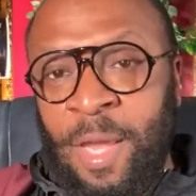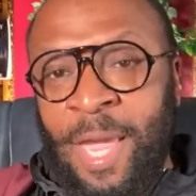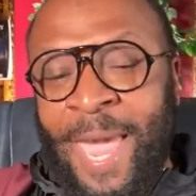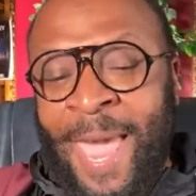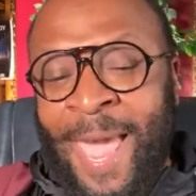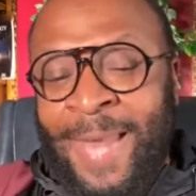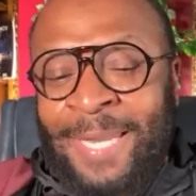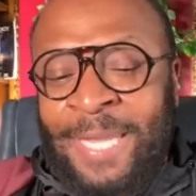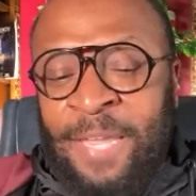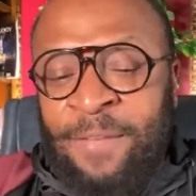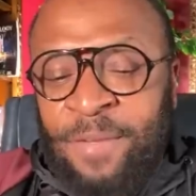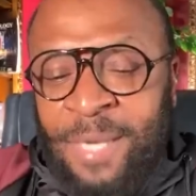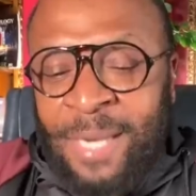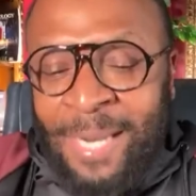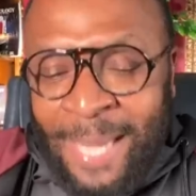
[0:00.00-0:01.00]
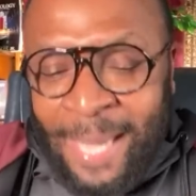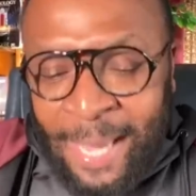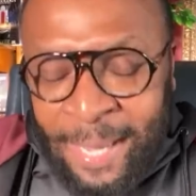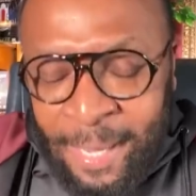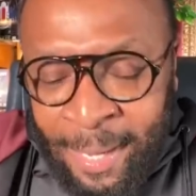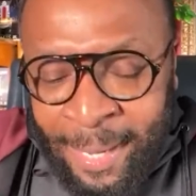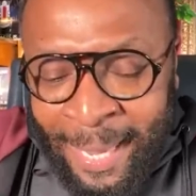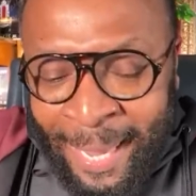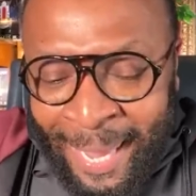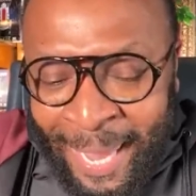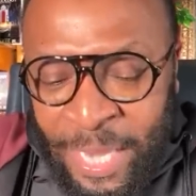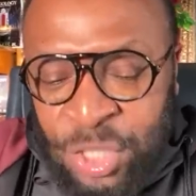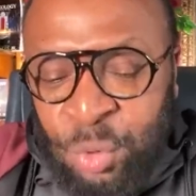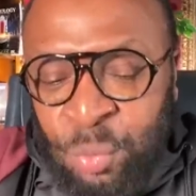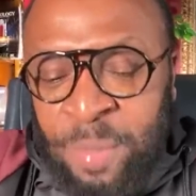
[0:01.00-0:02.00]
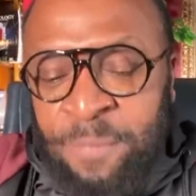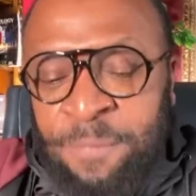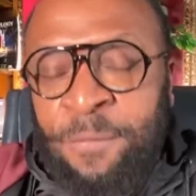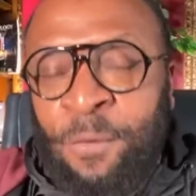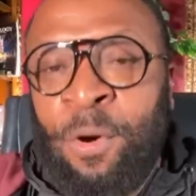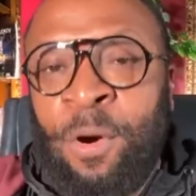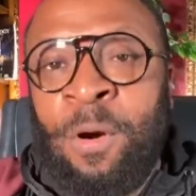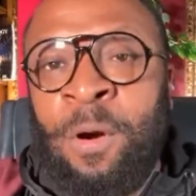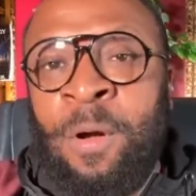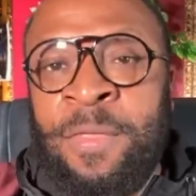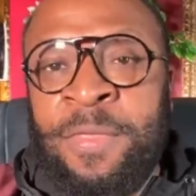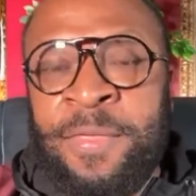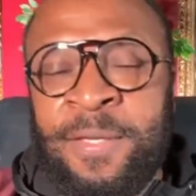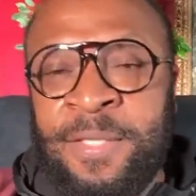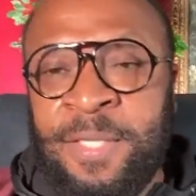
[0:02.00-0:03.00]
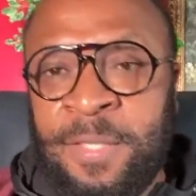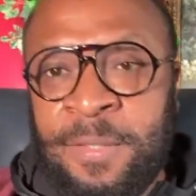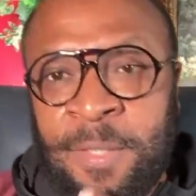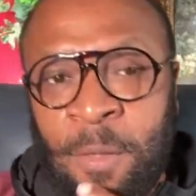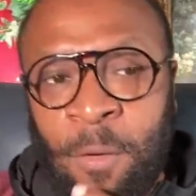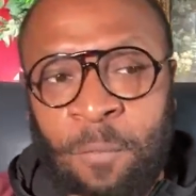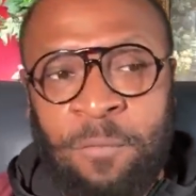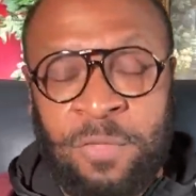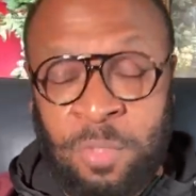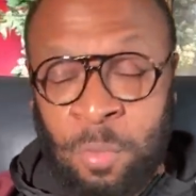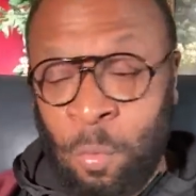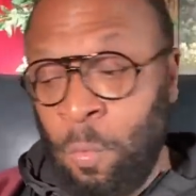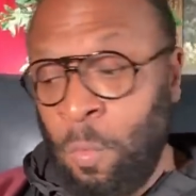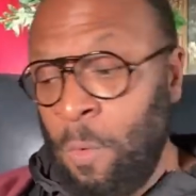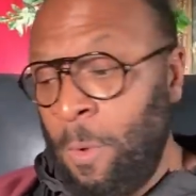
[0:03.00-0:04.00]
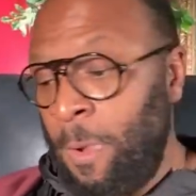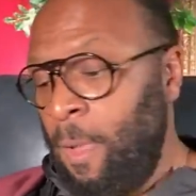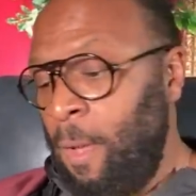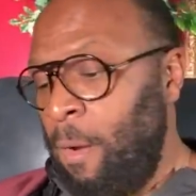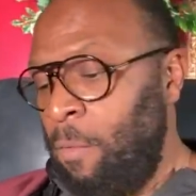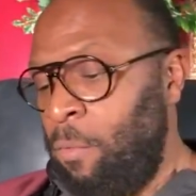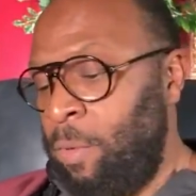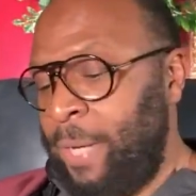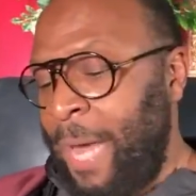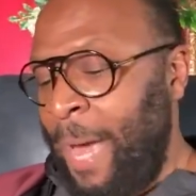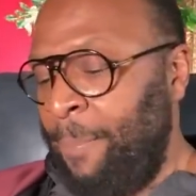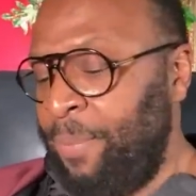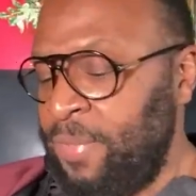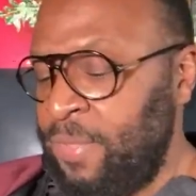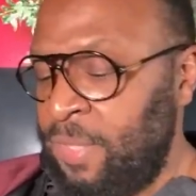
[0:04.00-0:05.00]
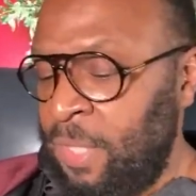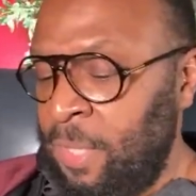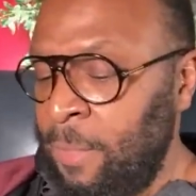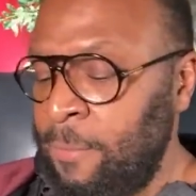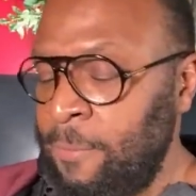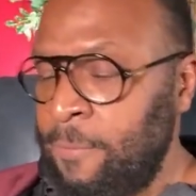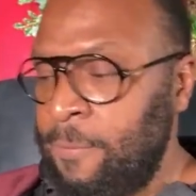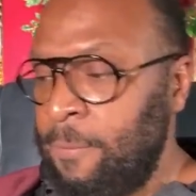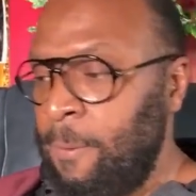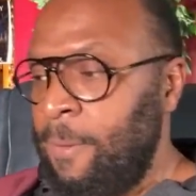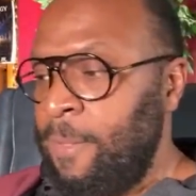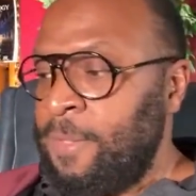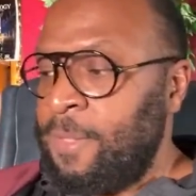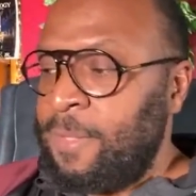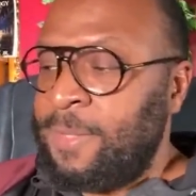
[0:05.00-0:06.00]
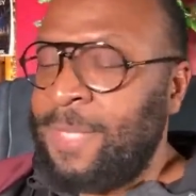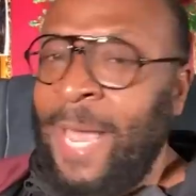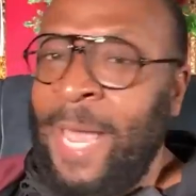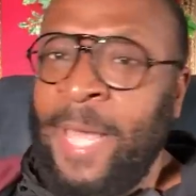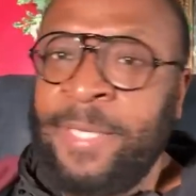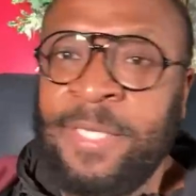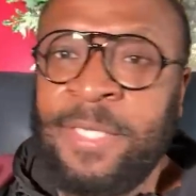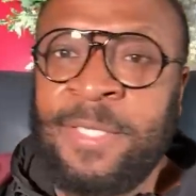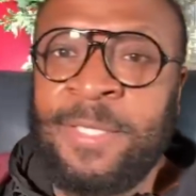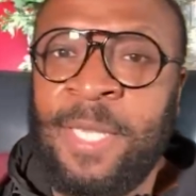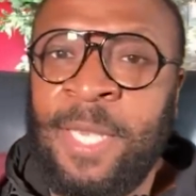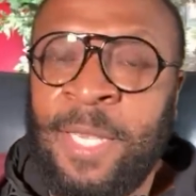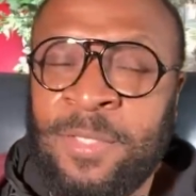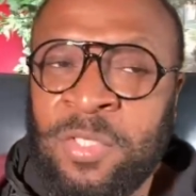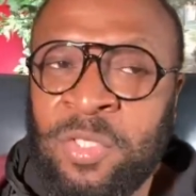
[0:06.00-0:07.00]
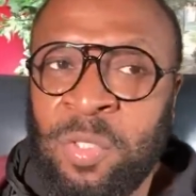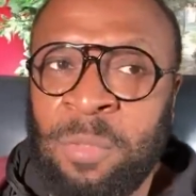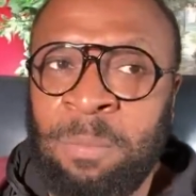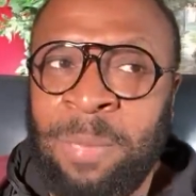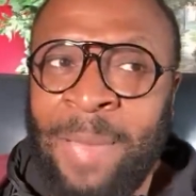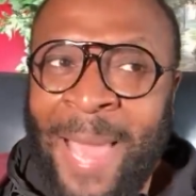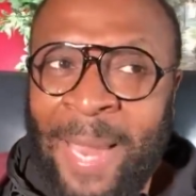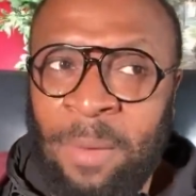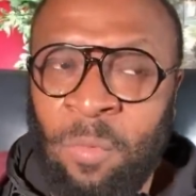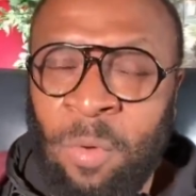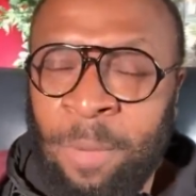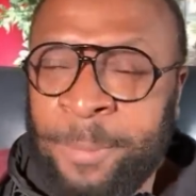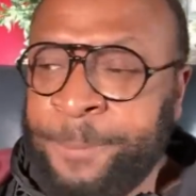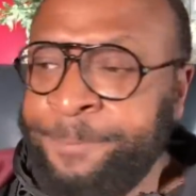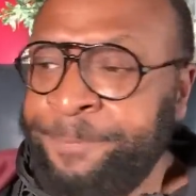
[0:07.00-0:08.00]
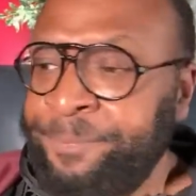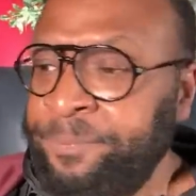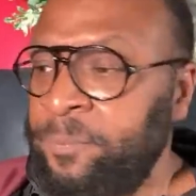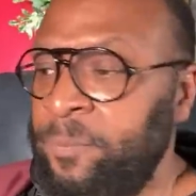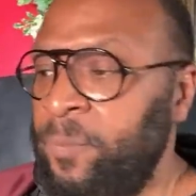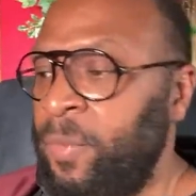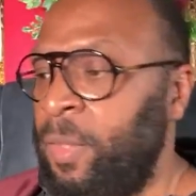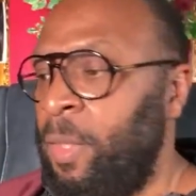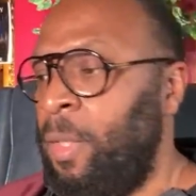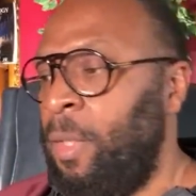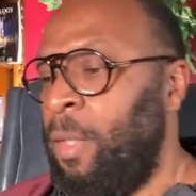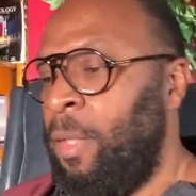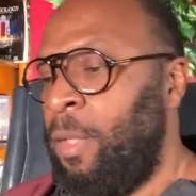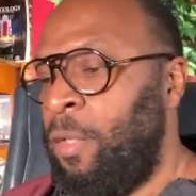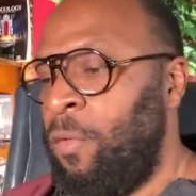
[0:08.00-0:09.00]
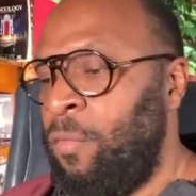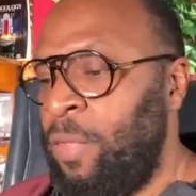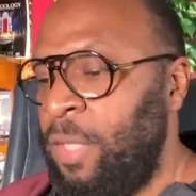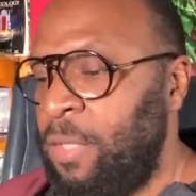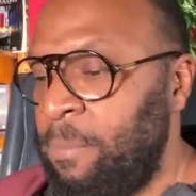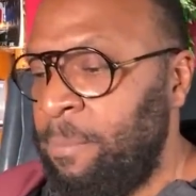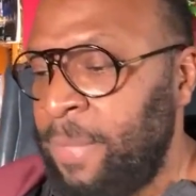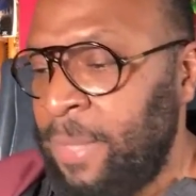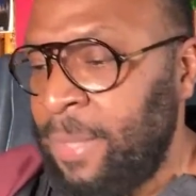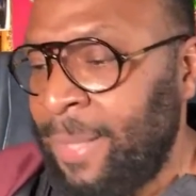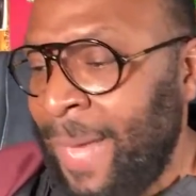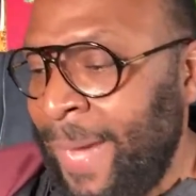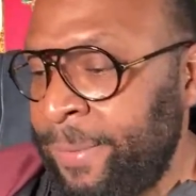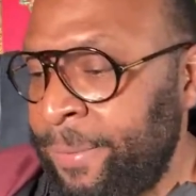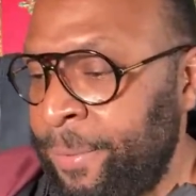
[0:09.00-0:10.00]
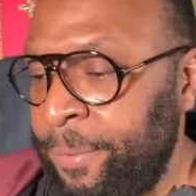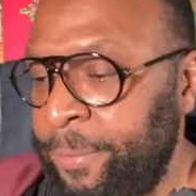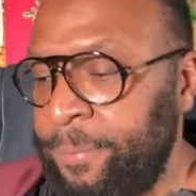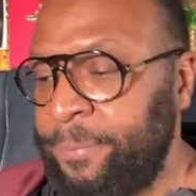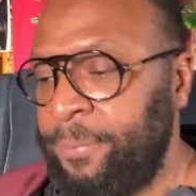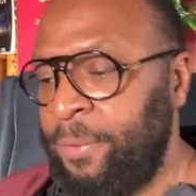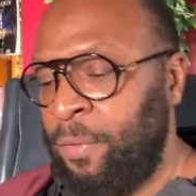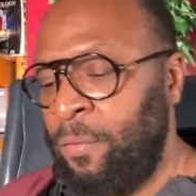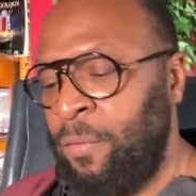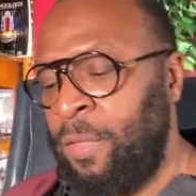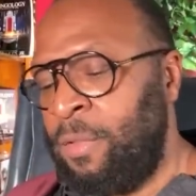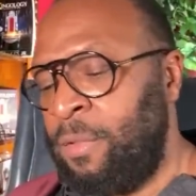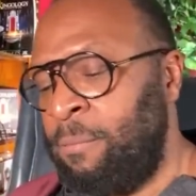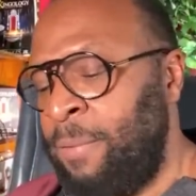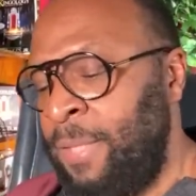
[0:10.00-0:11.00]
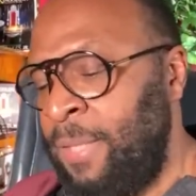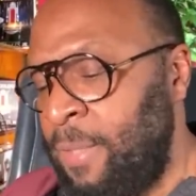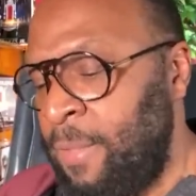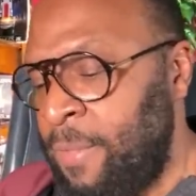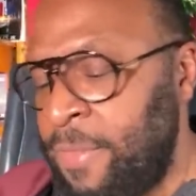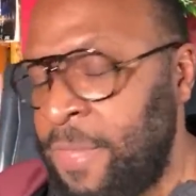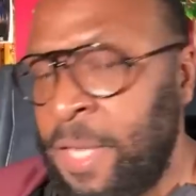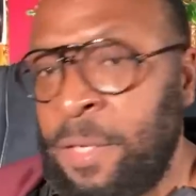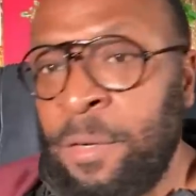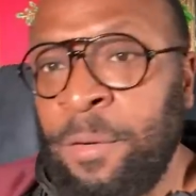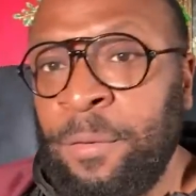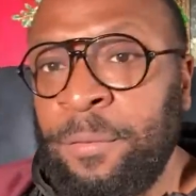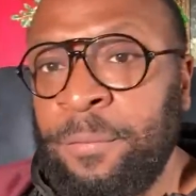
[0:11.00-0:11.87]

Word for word: and even an, a hatred for her authentic self. So what happens is society says to the black woman, you need to be lighter, you need to be thinner.